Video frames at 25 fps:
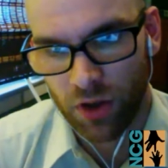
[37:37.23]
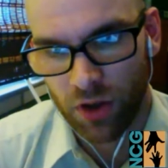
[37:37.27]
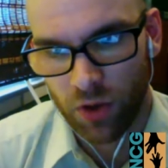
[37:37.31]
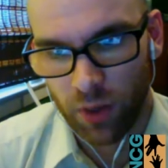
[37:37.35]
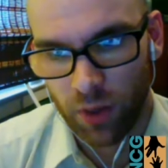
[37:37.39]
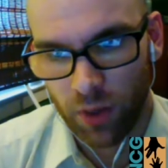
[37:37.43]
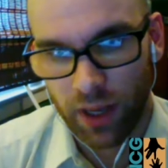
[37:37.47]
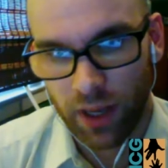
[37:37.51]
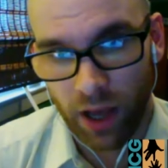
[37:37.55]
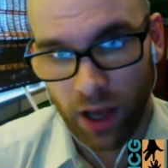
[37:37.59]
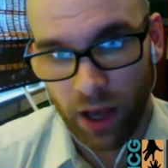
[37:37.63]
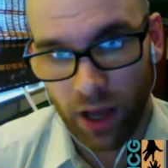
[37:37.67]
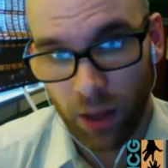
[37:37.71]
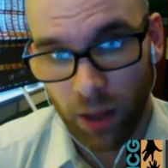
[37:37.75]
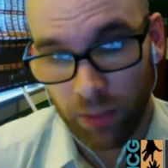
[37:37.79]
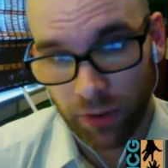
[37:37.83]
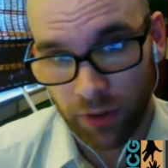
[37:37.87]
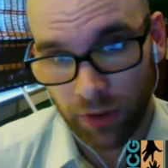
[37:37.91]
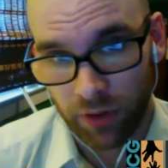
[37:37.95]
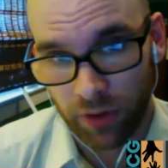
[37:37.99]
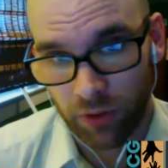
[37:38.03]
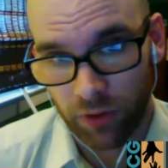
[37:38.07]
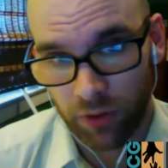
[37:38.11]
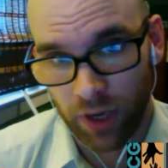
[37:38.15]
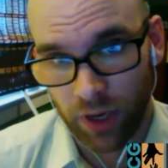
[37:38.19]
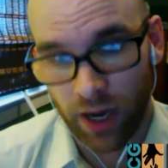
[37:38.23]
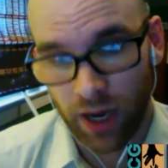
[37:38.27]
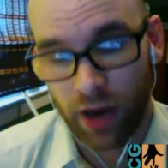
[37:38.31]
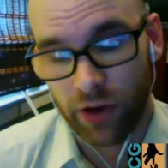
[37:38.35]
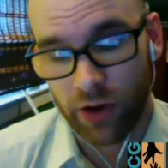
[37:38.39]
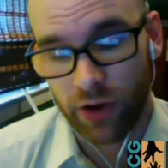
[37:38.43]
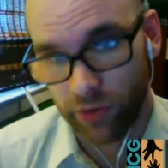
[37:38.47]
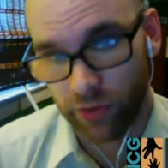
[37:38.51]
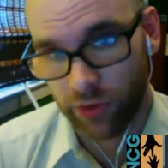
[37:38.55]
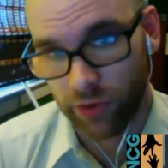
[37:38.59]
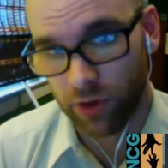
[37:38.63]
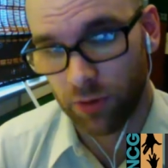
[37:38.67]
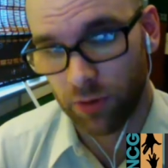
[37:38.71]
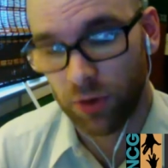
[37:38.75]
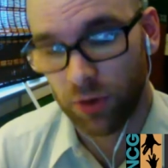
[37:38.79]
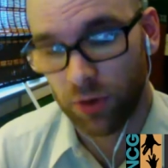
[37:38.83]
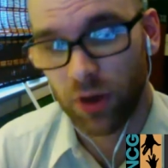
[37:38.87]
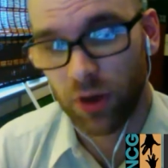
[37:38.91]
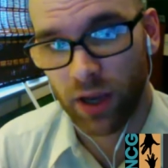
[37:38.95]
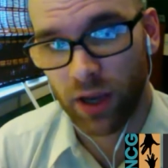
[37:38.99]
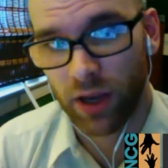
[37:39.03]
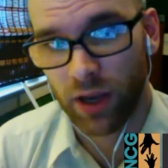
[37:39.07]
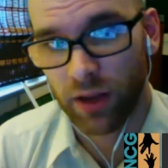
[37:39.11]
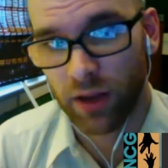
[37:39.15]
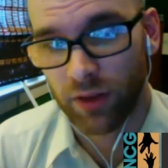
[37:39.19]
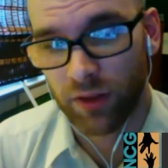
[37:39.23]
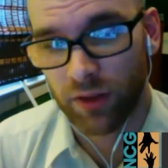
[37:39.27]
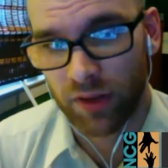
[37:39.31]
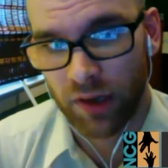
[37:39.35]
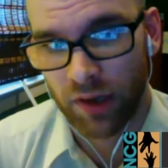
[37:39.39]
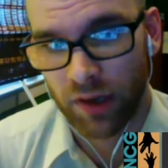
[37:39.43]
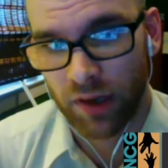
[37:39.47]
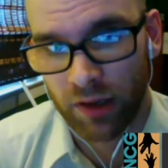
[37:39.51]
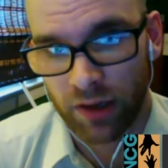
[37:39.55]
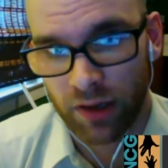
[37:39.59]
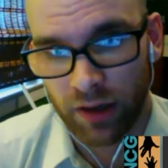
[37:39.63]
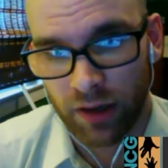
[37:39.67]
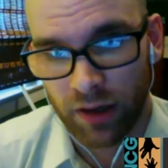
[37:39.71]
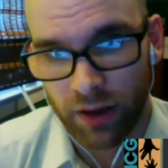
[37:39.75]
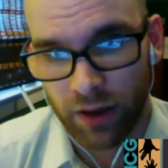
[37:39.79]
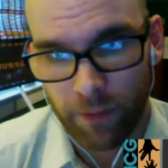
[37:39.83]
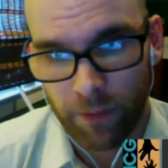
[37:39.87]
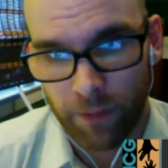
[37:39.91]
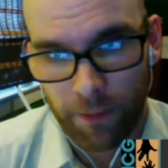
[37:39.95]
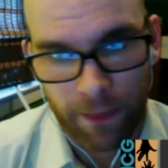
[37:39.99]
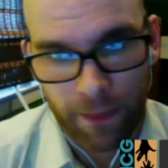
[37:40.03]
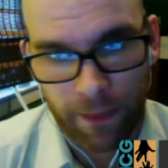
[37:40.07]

really help in how you're communicating this idea.